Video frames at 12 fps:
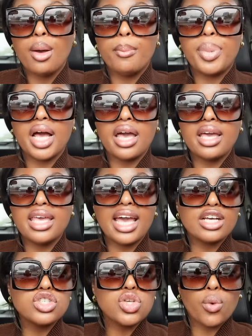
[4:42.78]
But
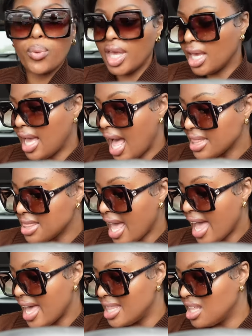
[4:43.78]
yeah, so we got
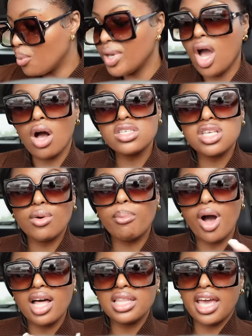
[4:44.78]
that, and then we also
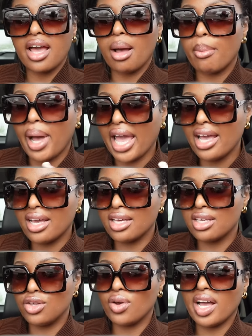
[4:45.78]
bought Leah a bike.
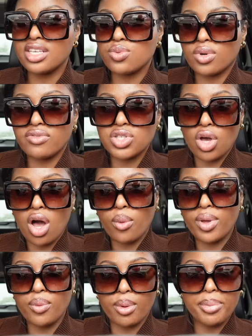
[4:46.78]
You guys would have saw
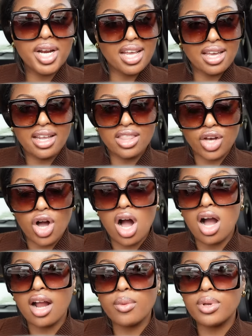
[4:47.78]
we were putting it in the
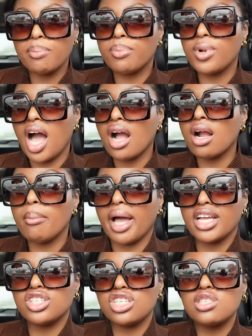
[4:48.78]
car. We got her a
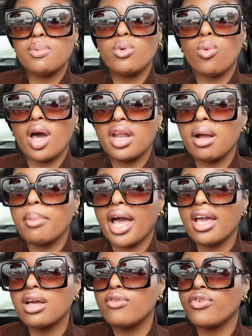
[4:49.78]
bike. She's been wanting a
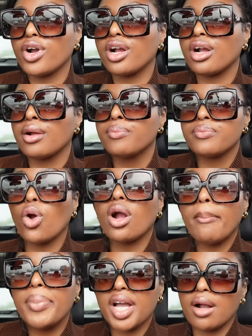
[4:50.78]
bike or
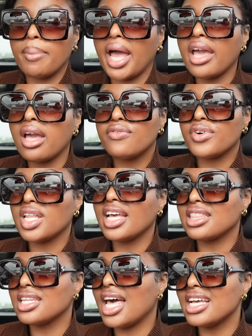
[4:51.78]
a bigger bike for
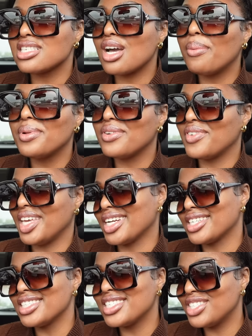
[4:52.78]
like the last couple of
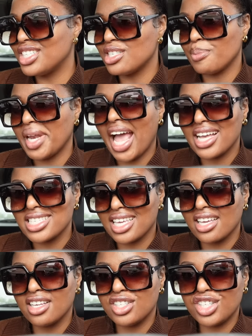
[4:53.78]
years. She's been
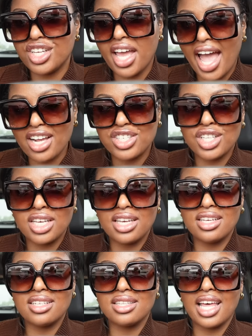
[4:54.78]
asking because she
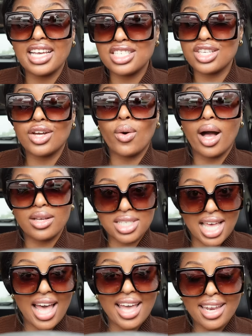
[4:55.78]
actually likes to go
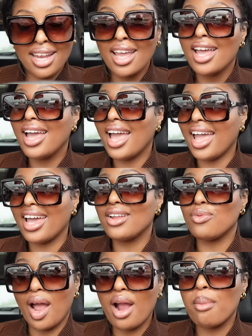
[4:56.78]
outside
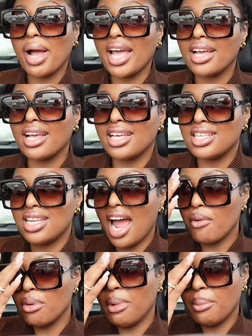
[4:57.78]
and ride her bike. And
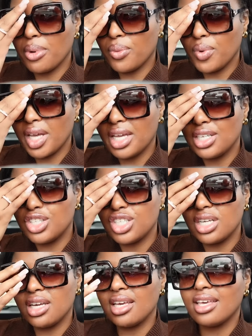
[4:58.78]
I remember when
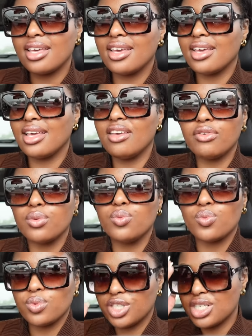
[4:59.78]
she,
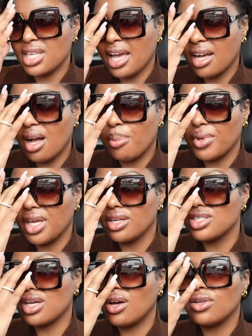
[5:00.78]
even just like a couple
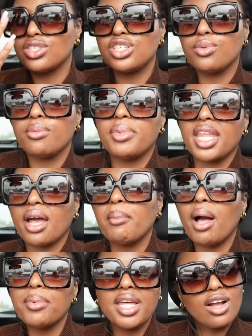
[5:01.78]
years ago, she would be like,
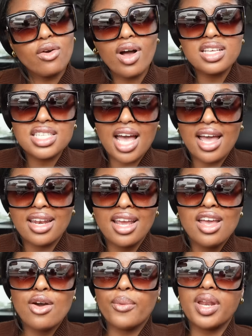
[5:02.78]
Mom, go outside?
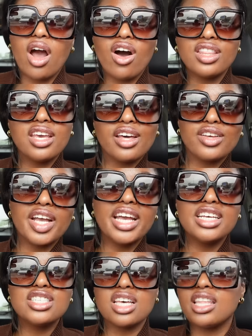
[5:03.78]
When all the other
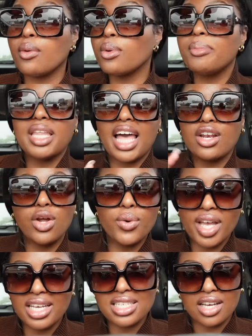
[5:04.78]
kids, there would be like no
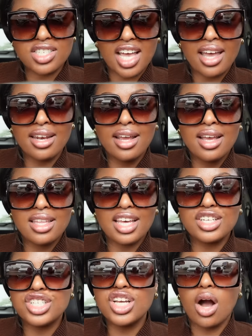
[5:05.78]
kids outside.
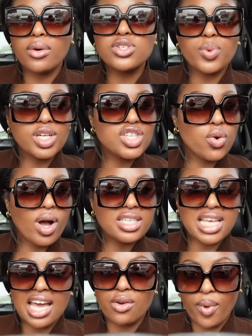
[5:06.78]
Like she always wanted to go
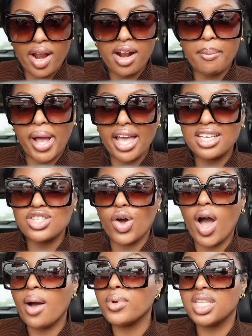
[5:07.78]
outside and ride her bike,
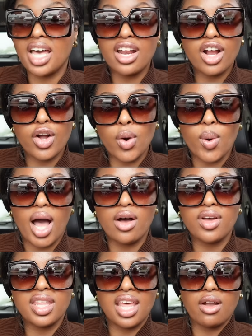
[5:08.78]
so I would let her go
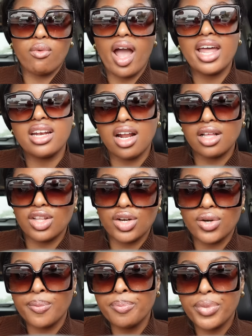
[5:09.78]
out and like ride in our
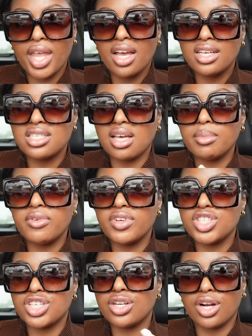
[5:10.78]
little
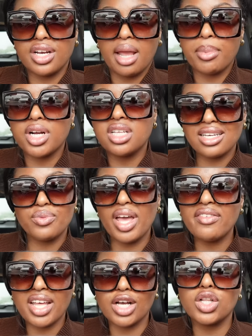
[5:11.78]
subdivision or neighborhood. And we
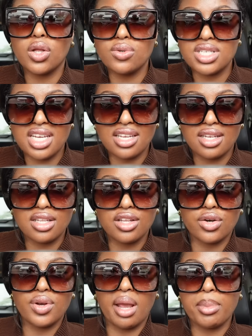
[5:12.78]
have like a closed in
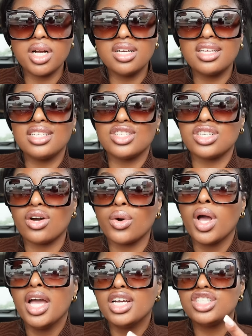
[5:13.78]
little neighborhood, and
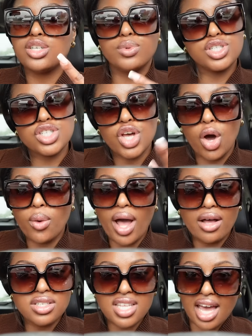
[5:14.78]
so she would just go
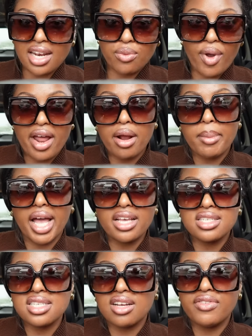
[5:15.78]
outside and ride her
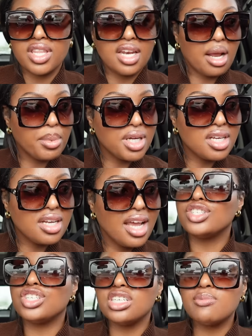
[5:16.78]
bike and stuff in the
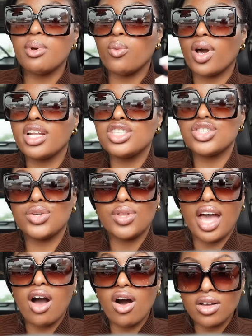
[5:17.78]
neighborhood. She's been wanting to do
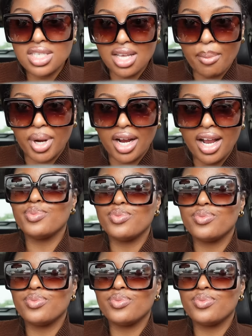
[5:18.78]
that all summer.